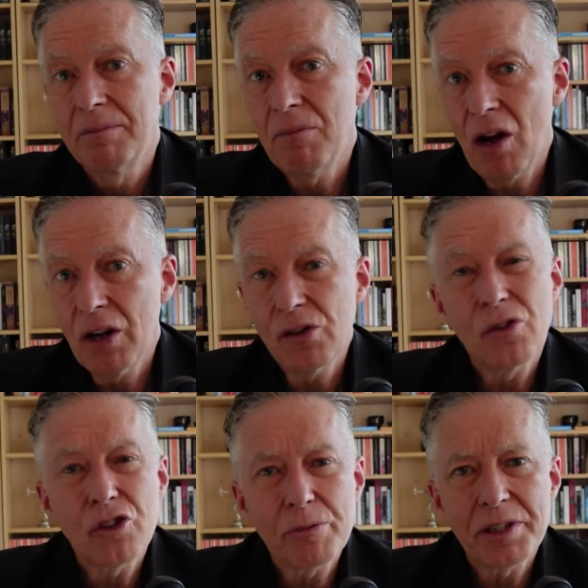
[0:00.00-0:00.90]
my
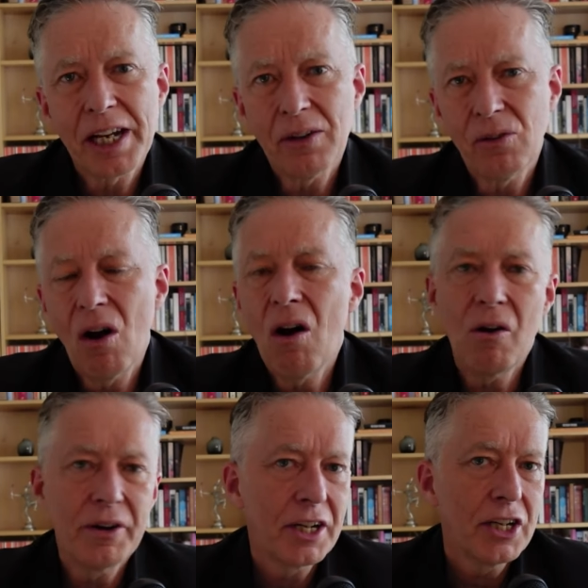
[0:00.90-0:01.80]
YouTube channel
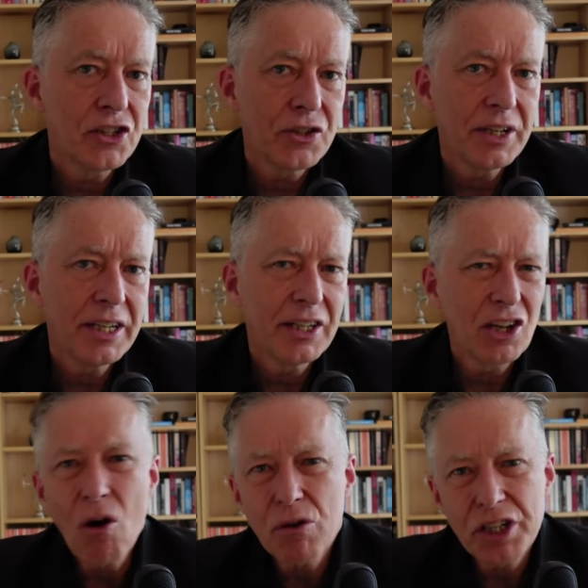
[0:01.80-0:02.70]
on history,
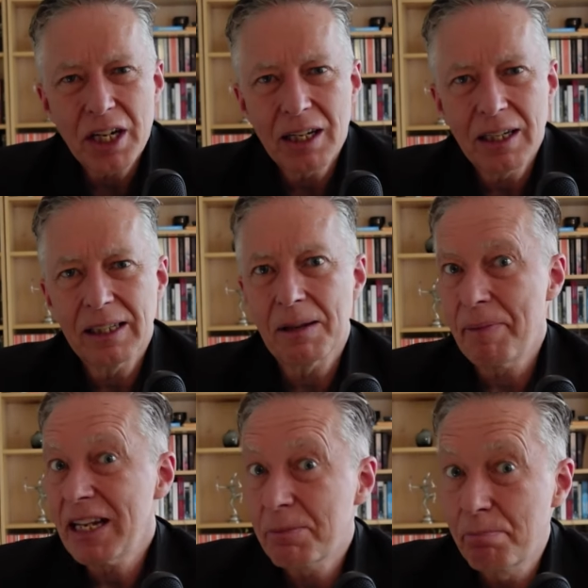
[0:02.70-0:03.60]
culture, the
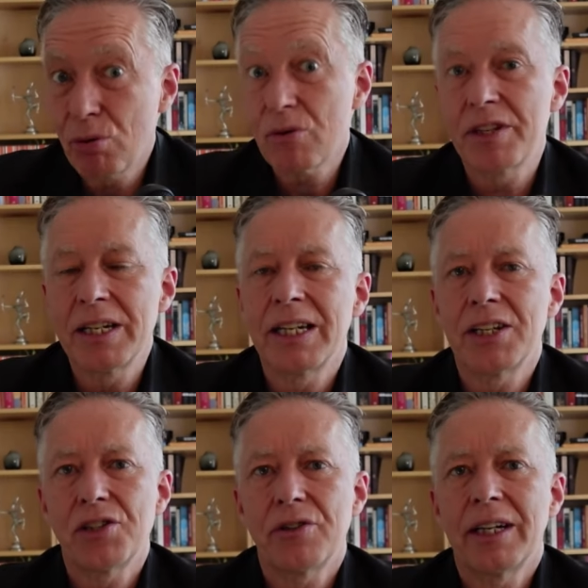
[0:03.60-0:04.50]
best books in
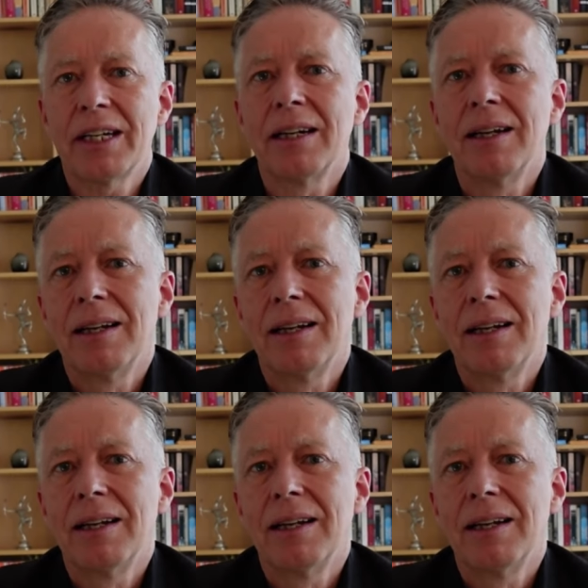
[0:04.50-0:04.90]
history,